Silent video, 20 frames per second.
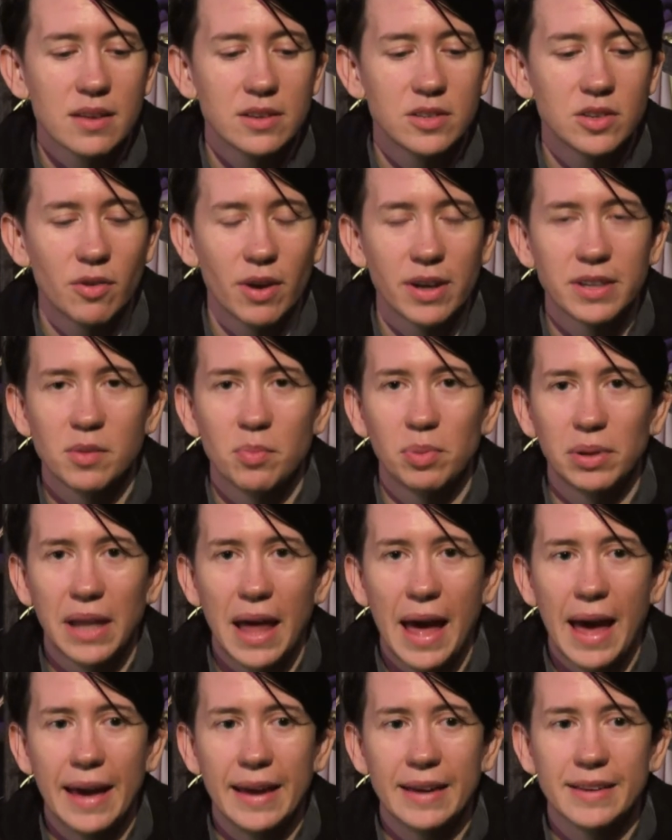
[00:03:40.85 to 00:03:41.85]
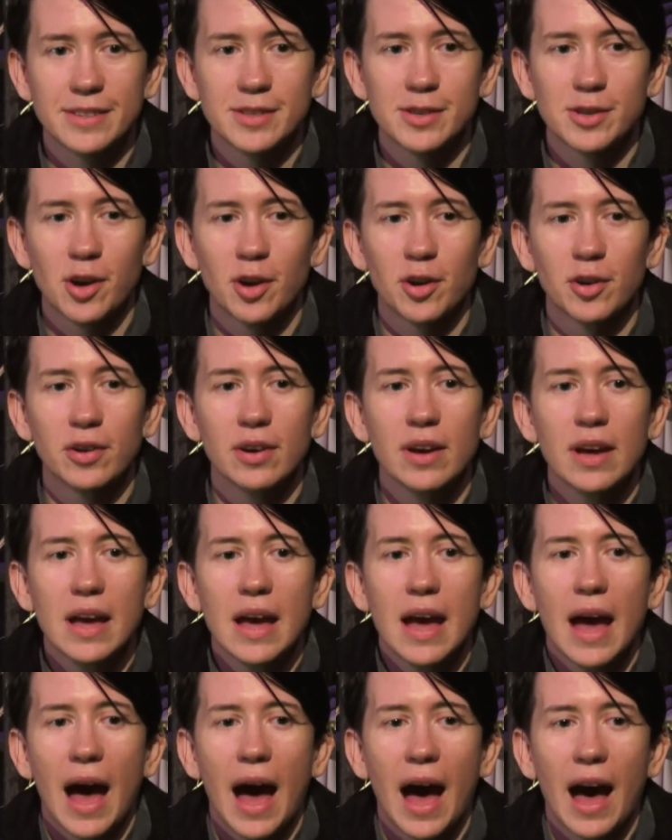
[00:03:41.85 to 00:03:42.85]
the play. So
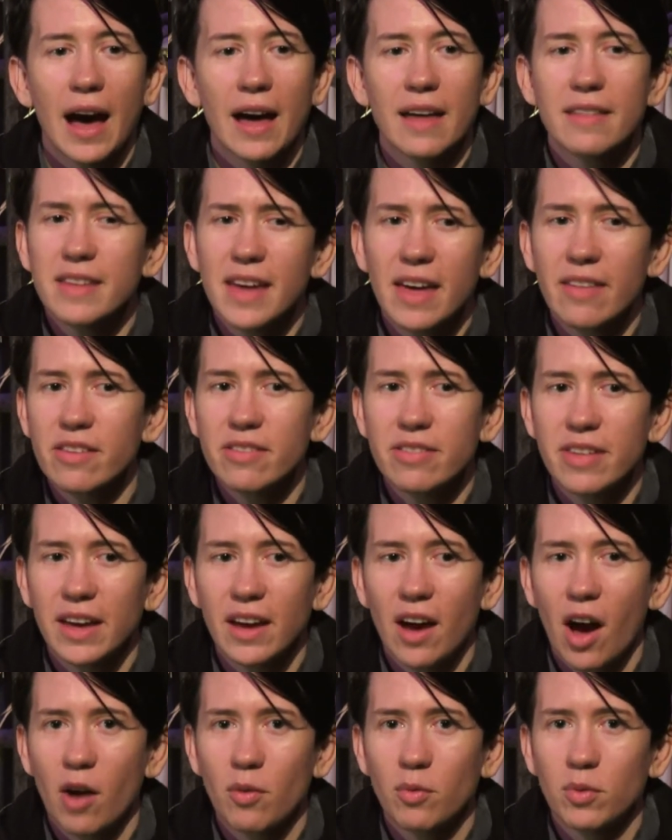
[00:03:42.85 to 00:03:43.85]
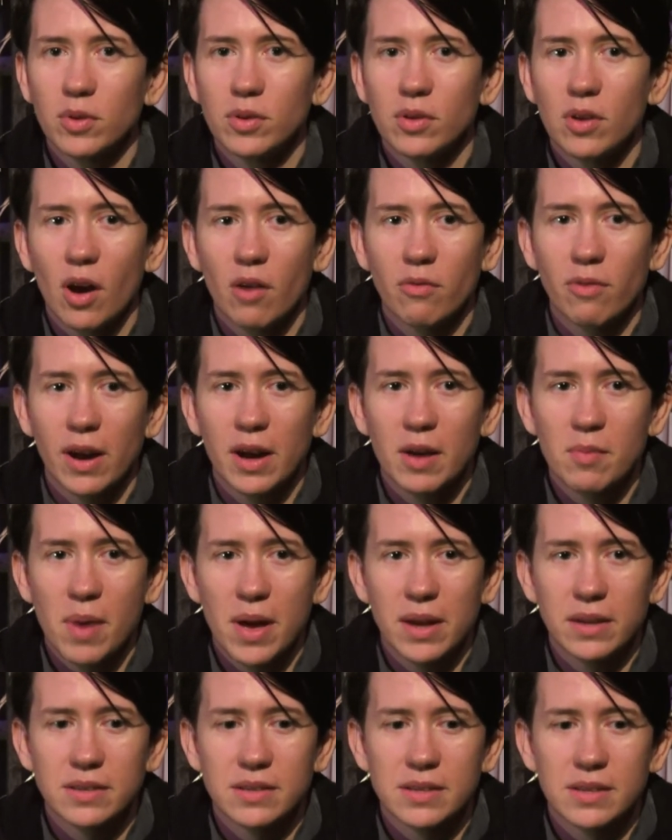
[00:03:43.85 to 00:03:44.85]
the other thing I would
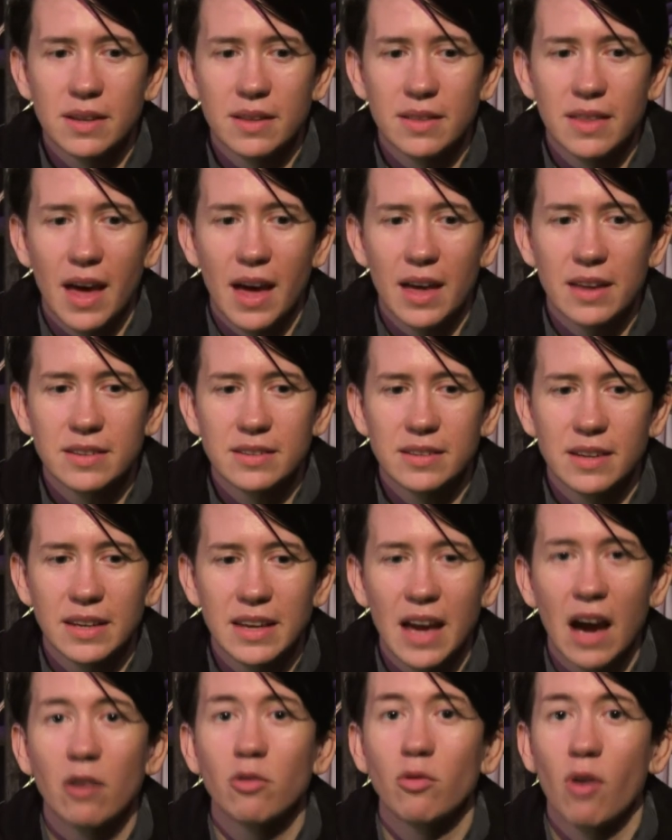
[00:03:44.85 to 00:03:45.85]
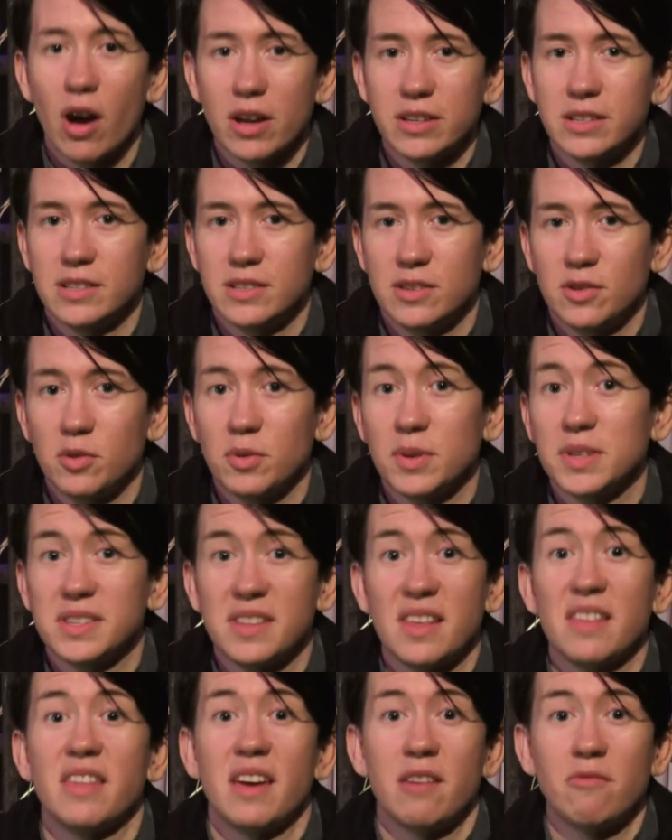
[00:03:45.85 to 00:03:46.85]
recommend that young writers do is
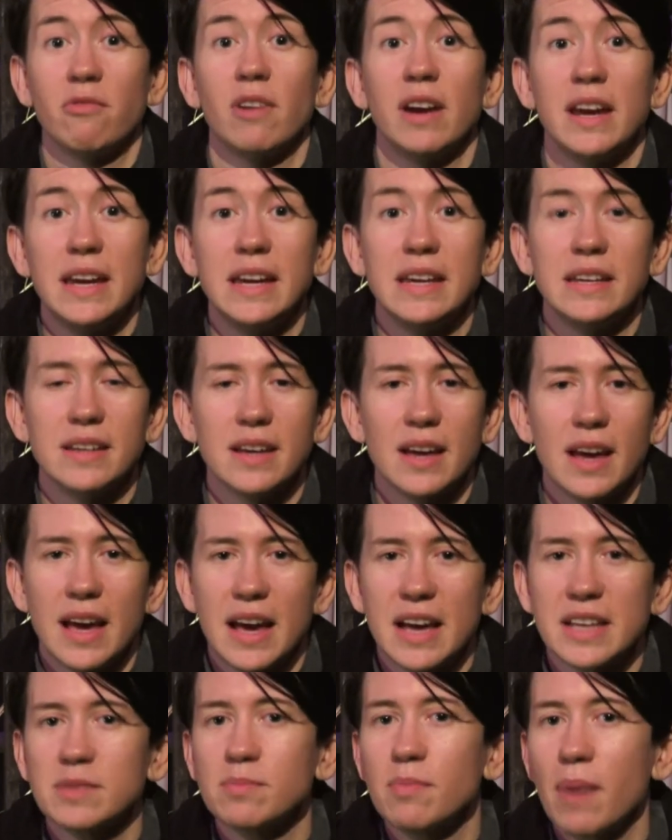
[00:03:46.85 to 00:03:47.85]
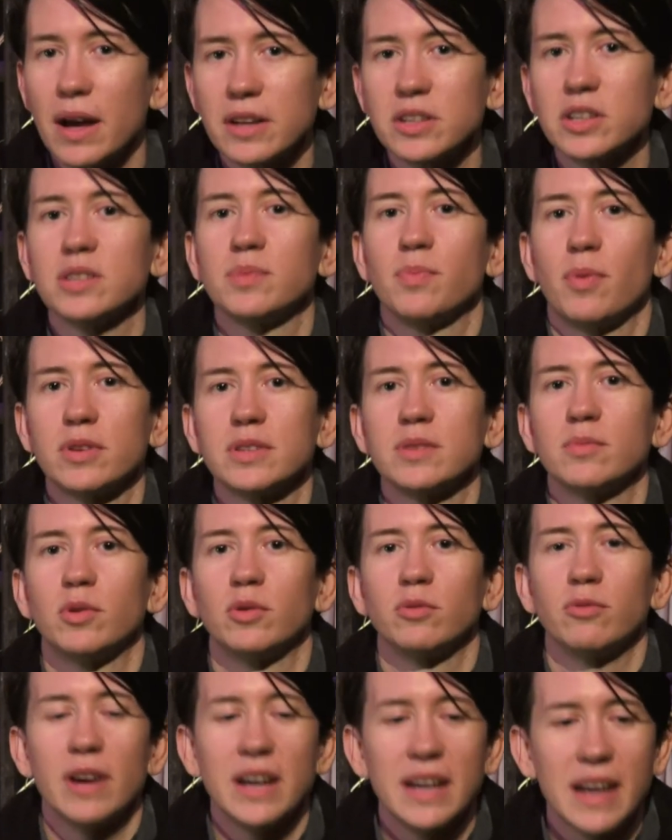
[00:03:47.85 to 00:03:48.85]
that they read as much as
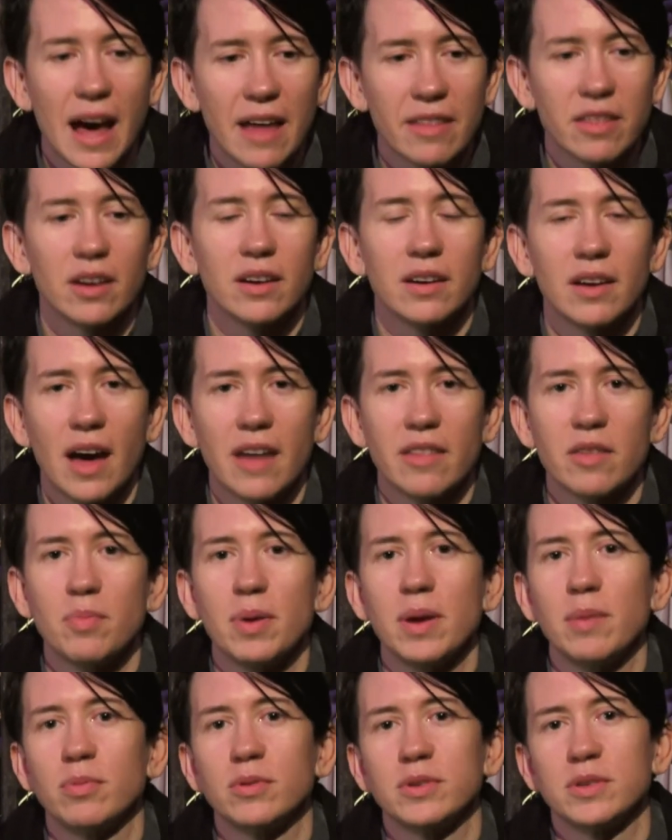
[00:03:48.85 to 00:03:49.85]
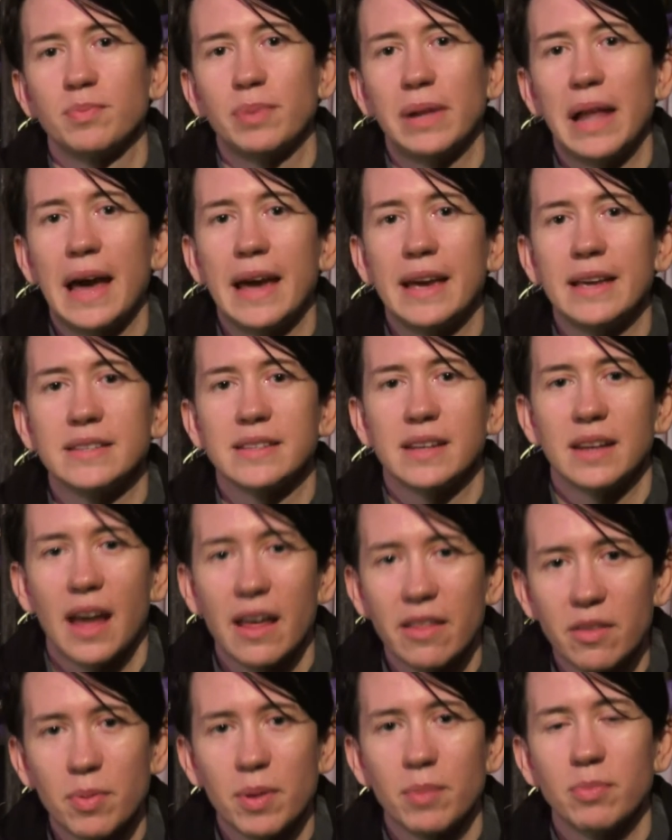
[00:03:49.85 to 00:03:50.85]
possible, read other people's plays and
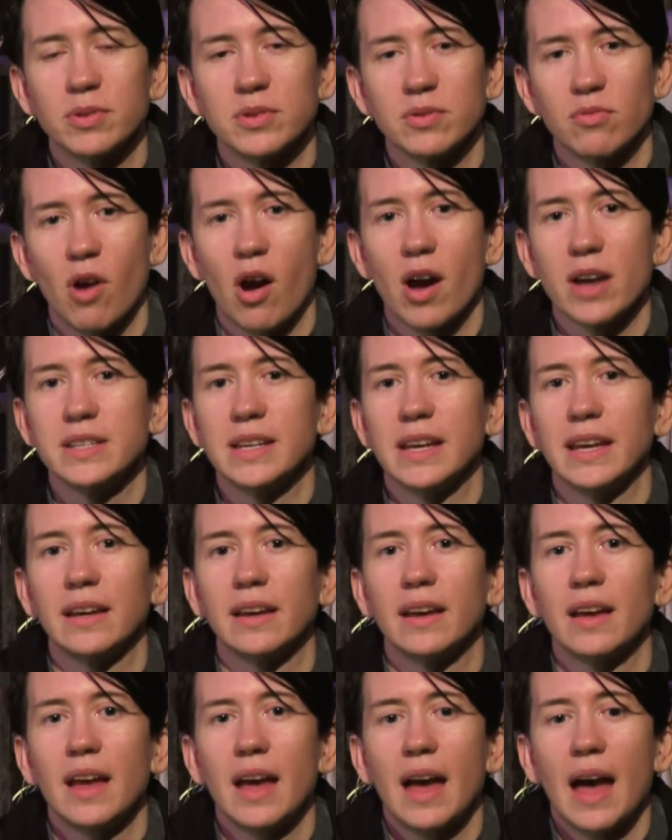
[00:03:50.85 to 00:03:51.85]
other people's writing